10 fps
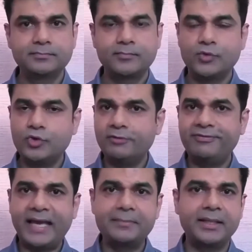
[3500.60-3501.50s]
Your
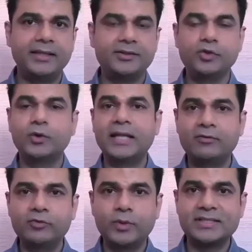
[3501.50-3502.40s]
family, your
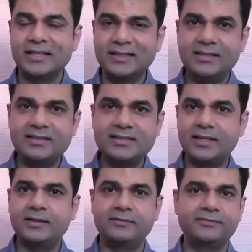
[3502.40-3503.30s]
loved ones
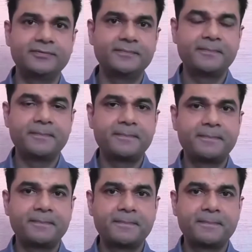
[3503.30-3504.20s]
deserve
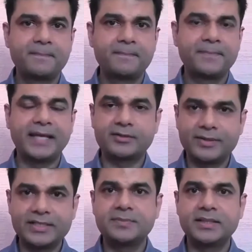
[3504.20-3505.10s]
that
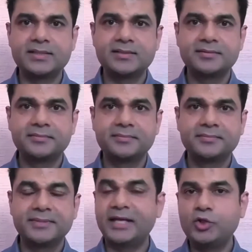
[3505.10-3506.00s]
Christmas,
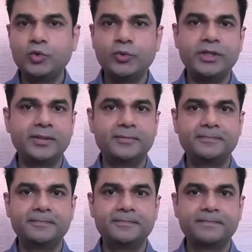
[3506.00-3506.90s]
that New Year.
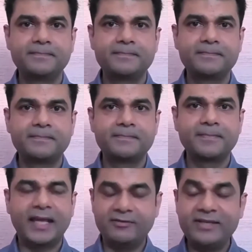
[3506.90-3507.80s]

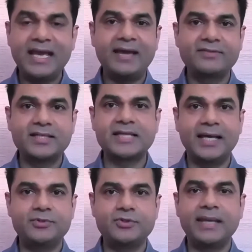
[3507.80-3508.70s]
And we have the
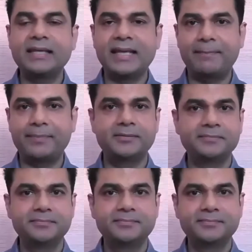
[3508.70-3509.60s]
time to make it happen.
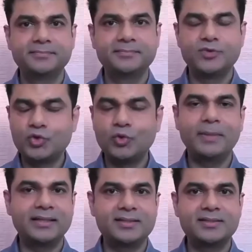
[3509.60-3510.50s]
2
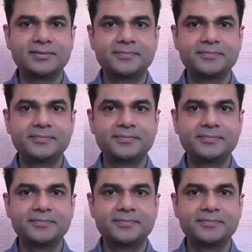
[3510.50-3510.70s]
months.